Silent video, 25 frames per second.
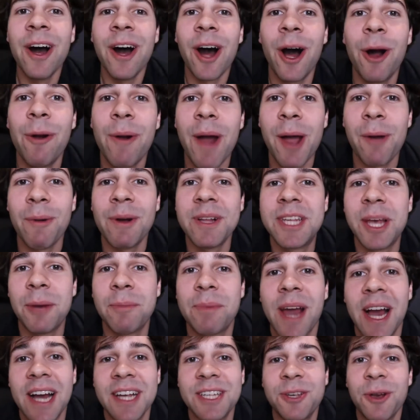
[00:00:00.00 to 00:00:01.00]
All right, what's
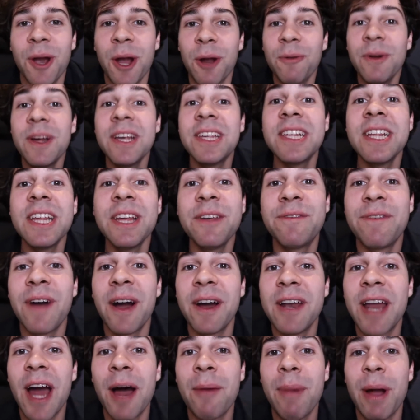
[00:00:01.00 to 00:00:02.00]
up guys? So I recently
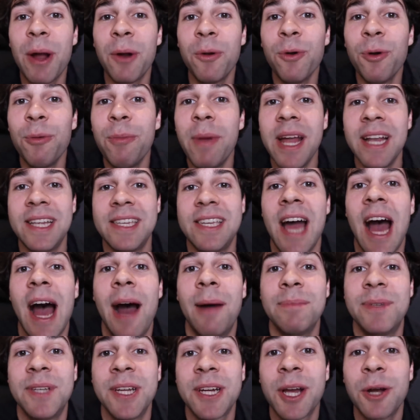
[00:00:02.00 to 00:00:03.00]
found out my roommate
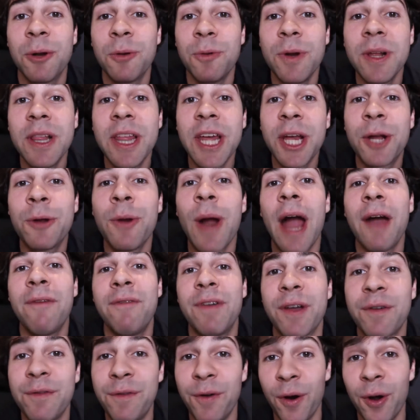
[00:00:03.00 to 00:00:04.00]
Dom took a really
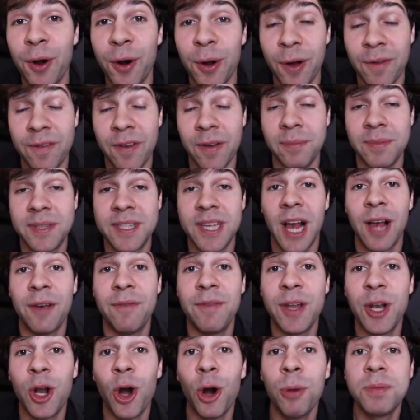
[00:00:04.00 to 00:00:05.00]
graphic photo of
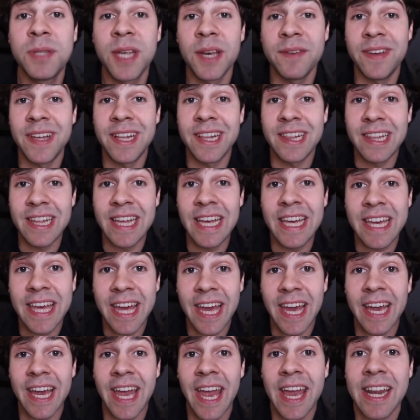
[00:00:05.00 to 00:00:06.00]
himself in hopes of it
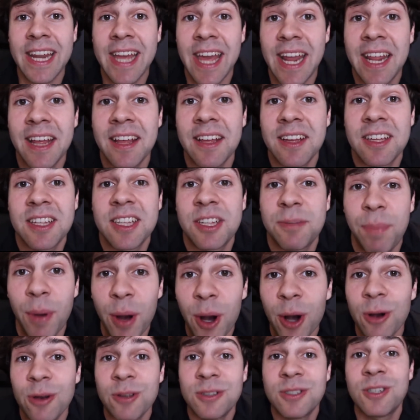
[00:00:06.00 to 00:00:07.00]
leaking and getting
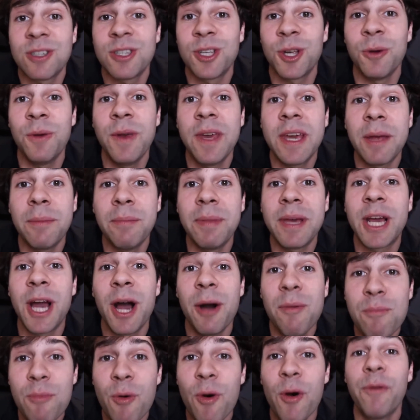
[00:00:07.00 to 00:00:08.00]
exposed so he can
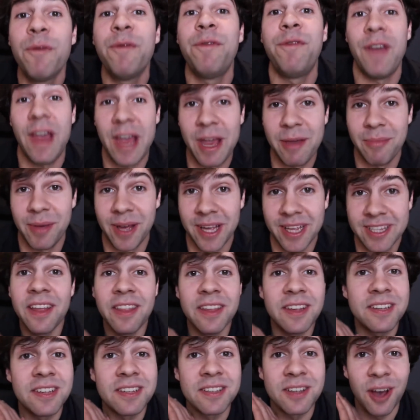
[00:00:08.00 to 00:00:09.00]
become more
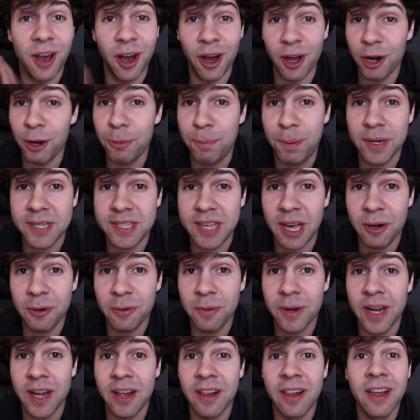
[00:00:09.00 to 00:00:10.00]
famous. This is
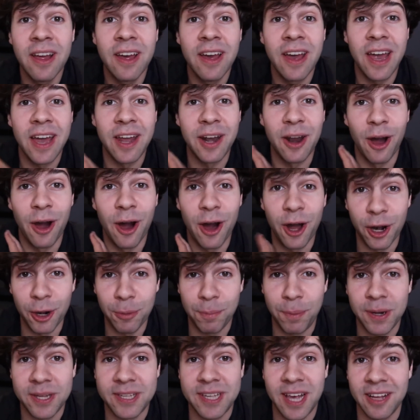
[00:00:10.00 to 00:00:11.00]
100% real and
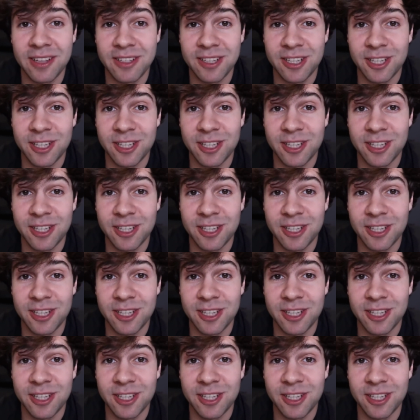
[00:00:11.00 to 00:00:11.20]
100%